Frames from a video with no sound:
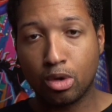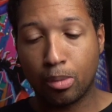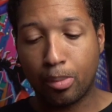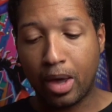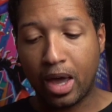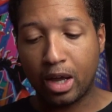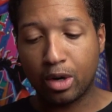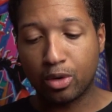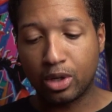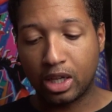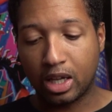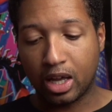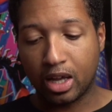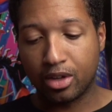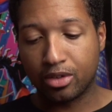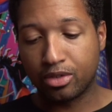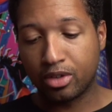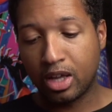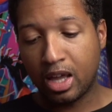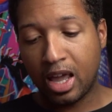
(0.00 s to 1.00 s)
battery
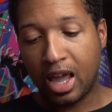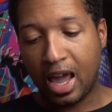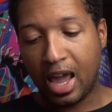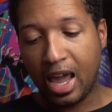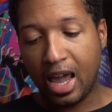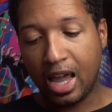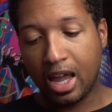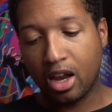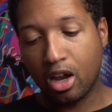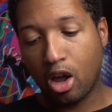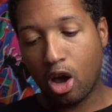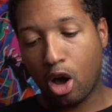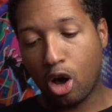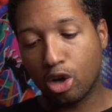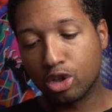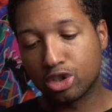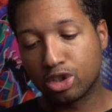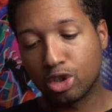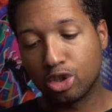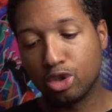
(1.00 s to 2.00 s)
life, and
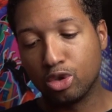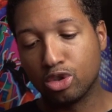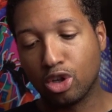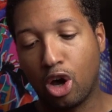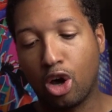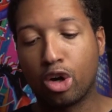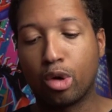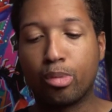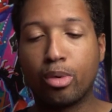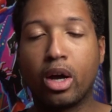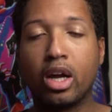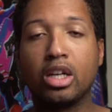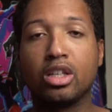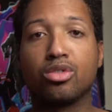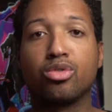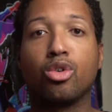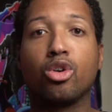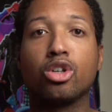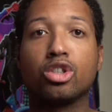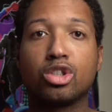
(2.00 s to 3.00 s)
also use auto
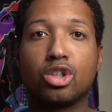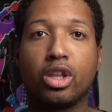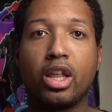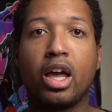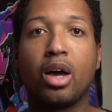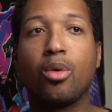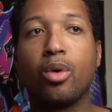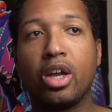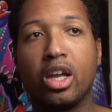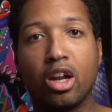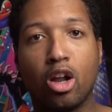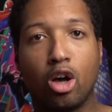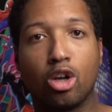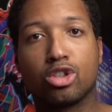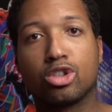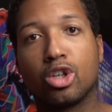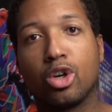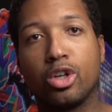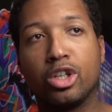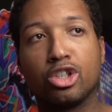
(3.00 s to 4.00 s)
brightness for it, so that way it
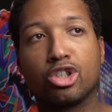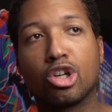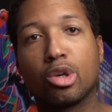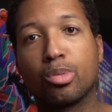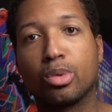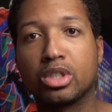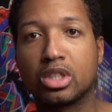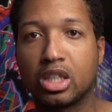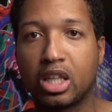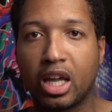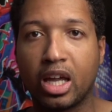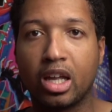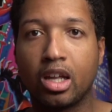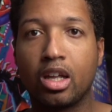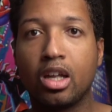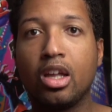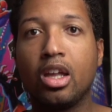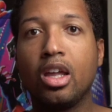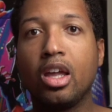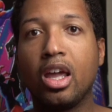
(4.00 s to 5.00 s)
also interprets
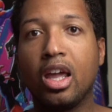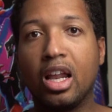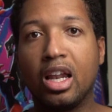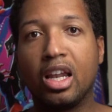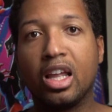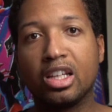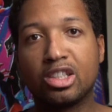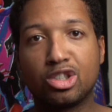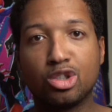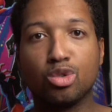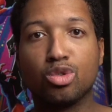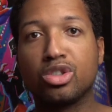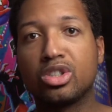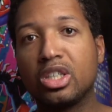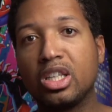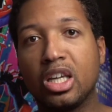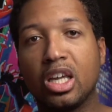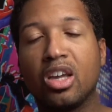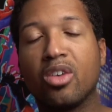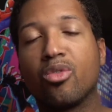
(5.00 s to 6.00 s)
light and lets you
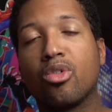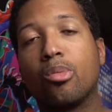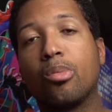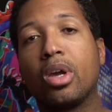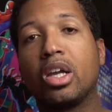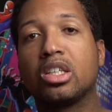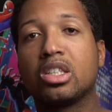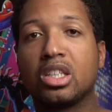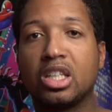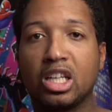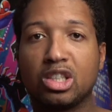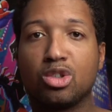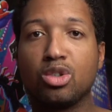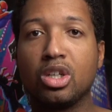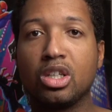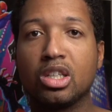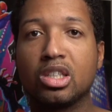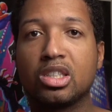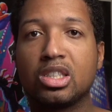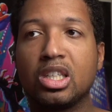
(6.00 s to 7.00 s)
see information that you
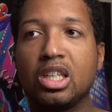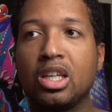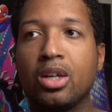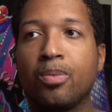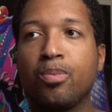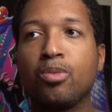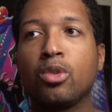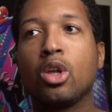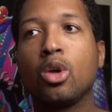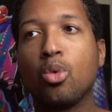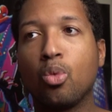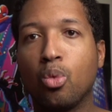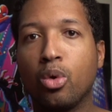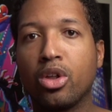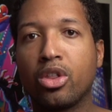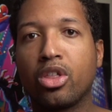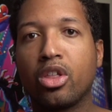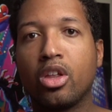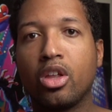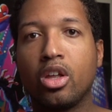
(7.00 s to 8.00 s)
need to see
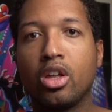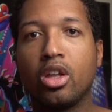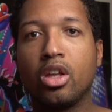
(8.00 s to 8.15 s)
with